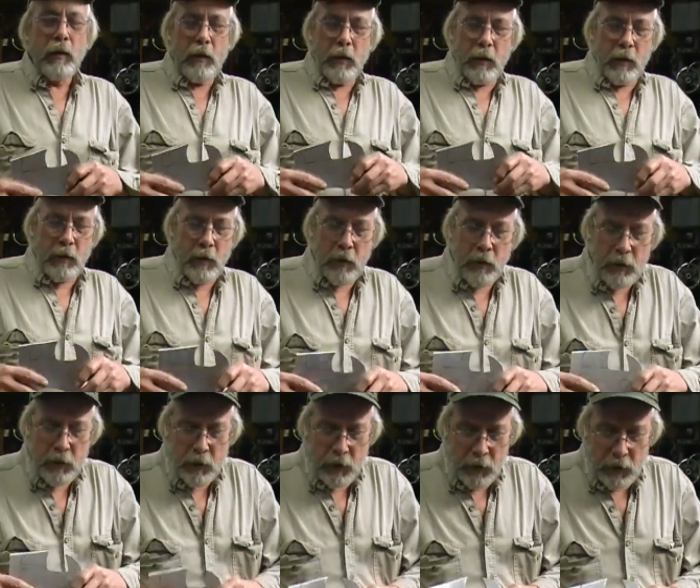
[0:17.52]
And
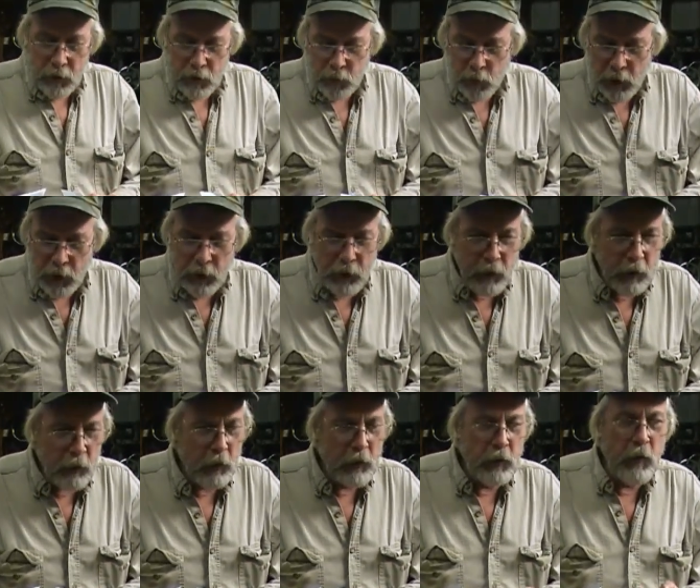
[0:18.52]
to explain to
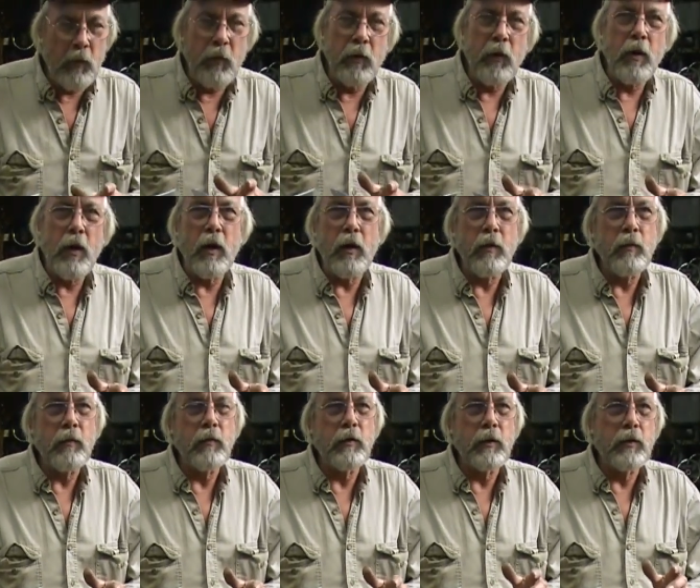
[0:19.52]
you what's going on
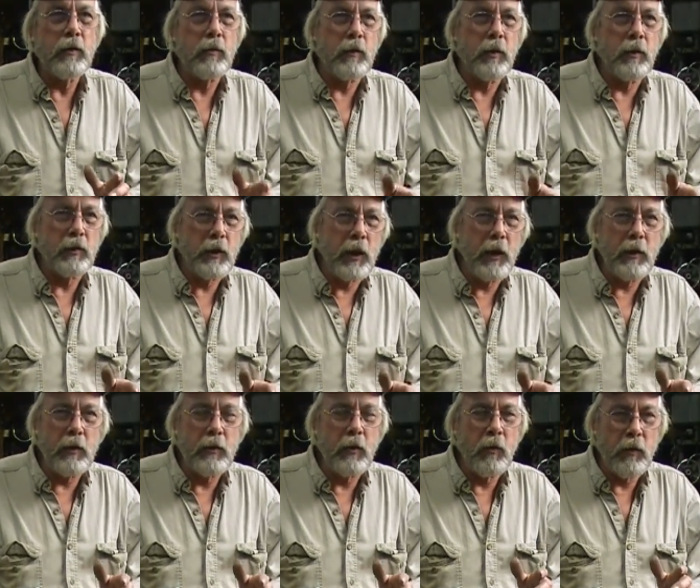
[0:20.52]
when this when the chain
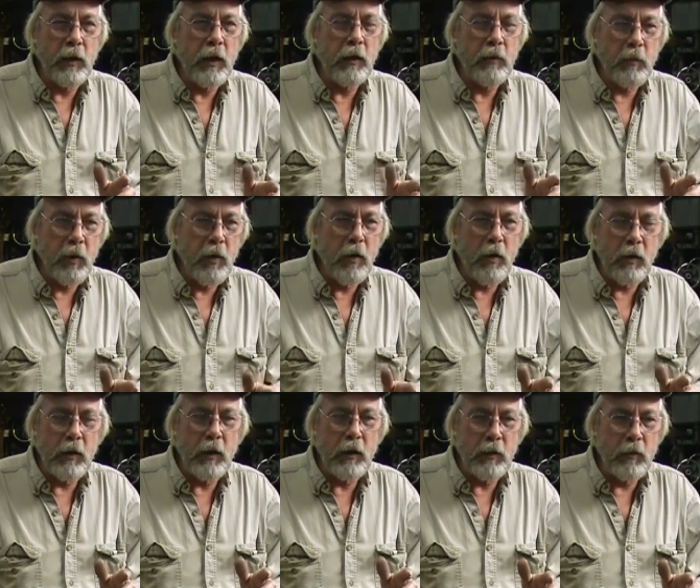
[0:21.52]
is going down the
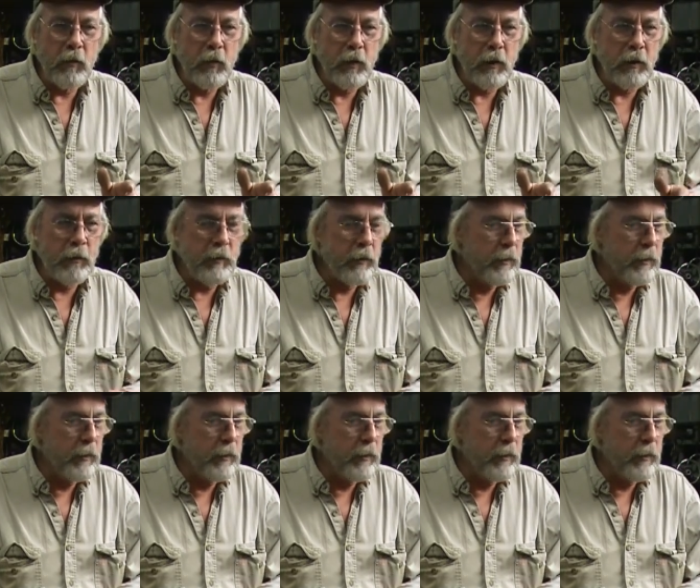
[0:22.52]
bar cutting the wood.